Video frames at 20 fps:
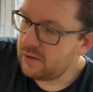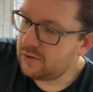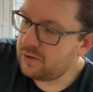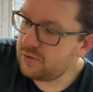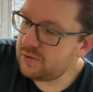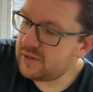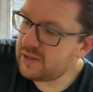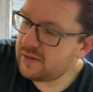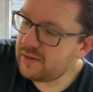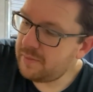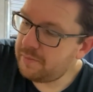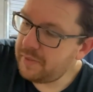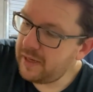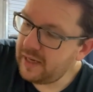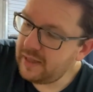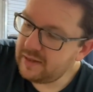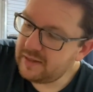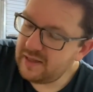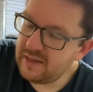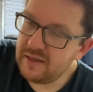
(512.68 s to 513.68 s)
those are
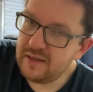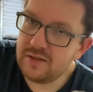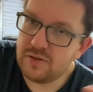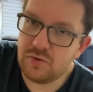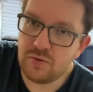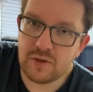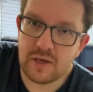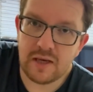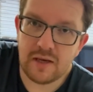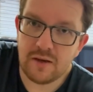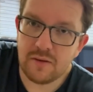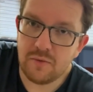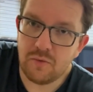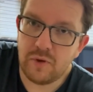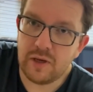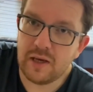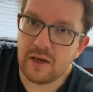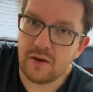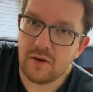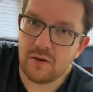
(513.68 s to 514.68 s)
paintings, we
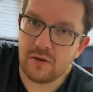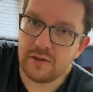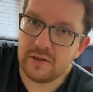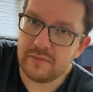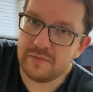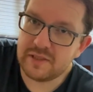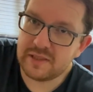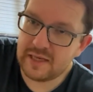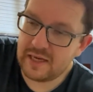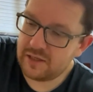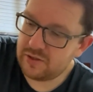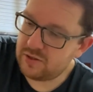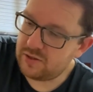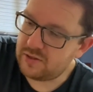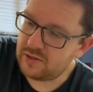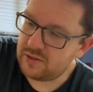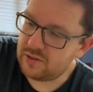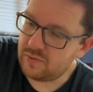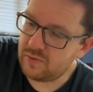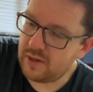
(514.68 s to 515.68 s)
can call them
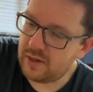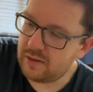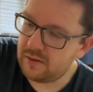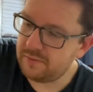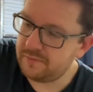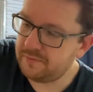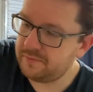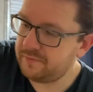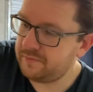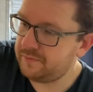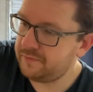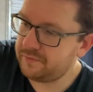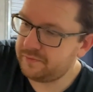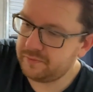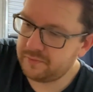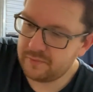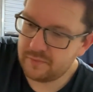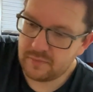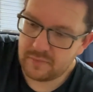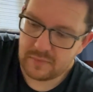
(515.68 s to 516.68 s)
sketches as well.
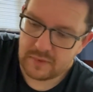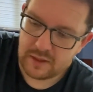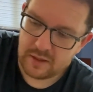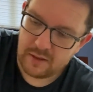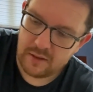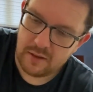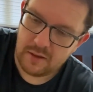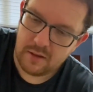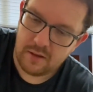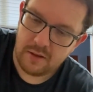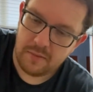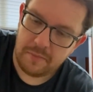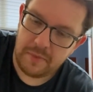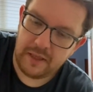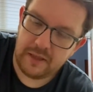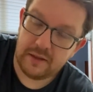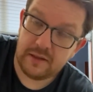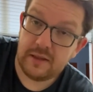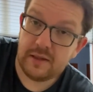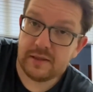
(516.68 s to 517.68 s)

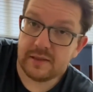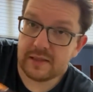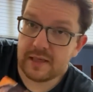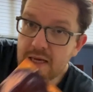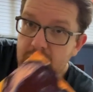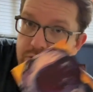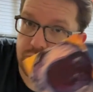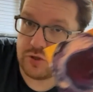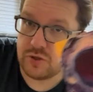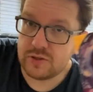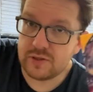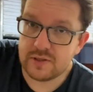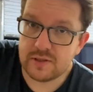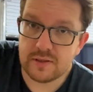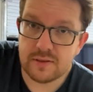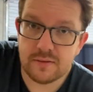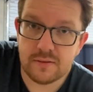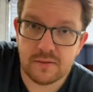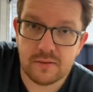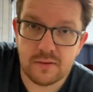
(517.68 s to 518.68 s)
Painting
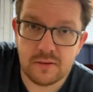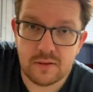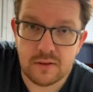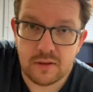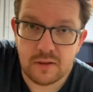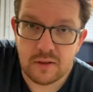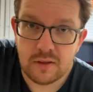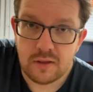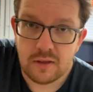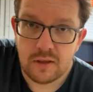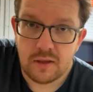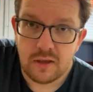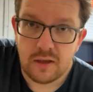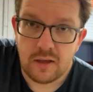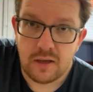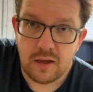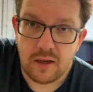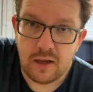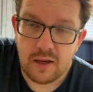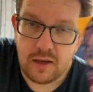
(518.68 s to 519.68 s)
sketches.
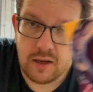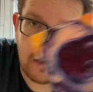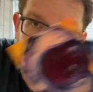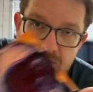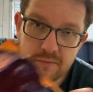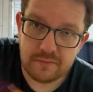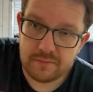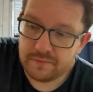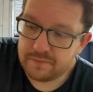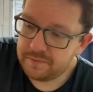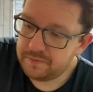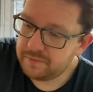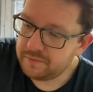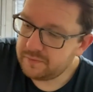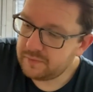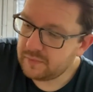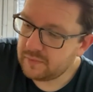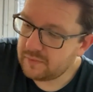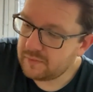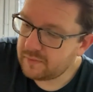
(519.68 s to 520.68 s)

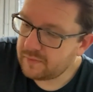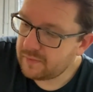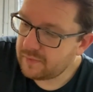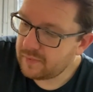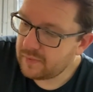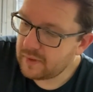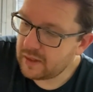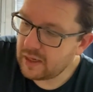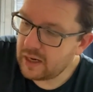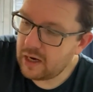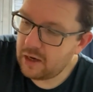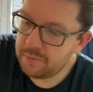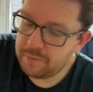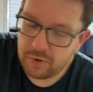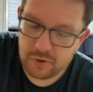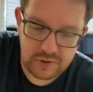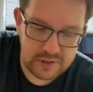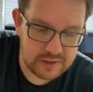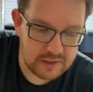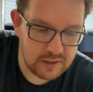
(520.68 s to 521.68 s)
I'll
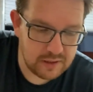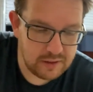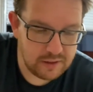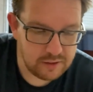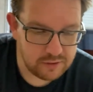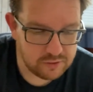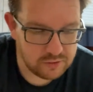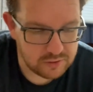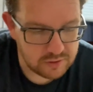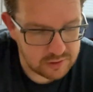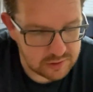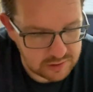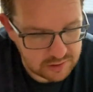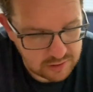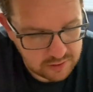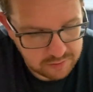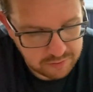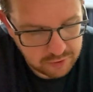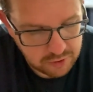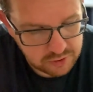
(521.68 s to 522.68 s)
post a link to this
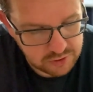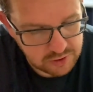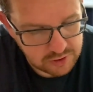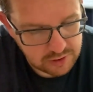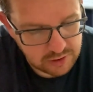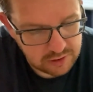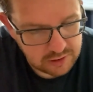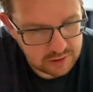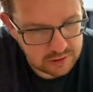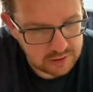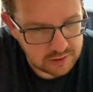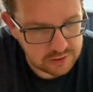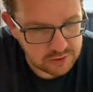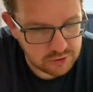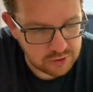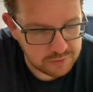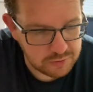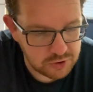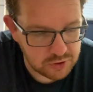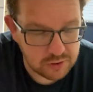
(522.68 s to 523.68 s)
project in the
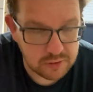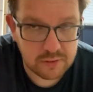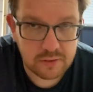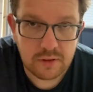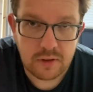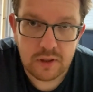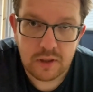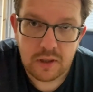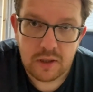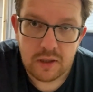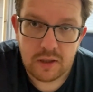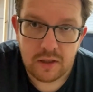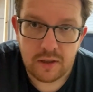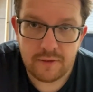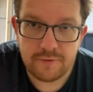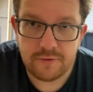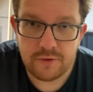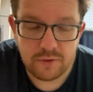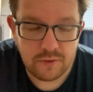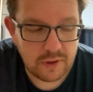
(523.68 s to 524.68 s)
description
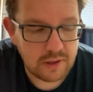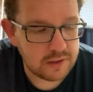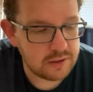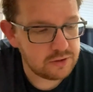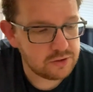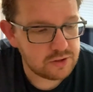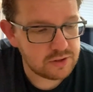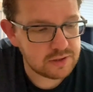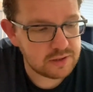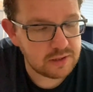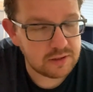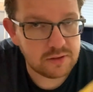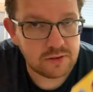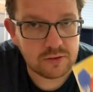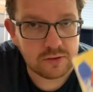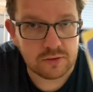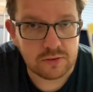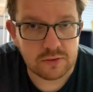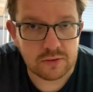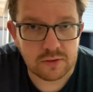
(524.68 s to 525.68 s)
if you are interested
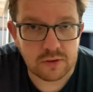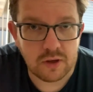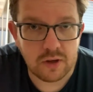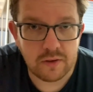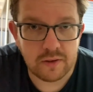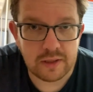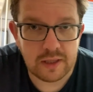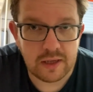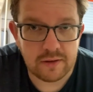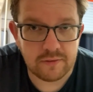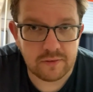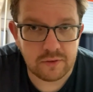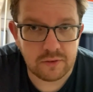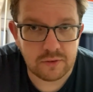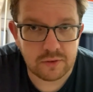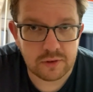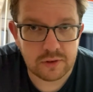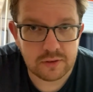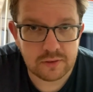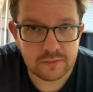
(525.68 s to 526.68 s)
to go and have a
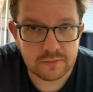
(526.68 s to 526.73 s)
look.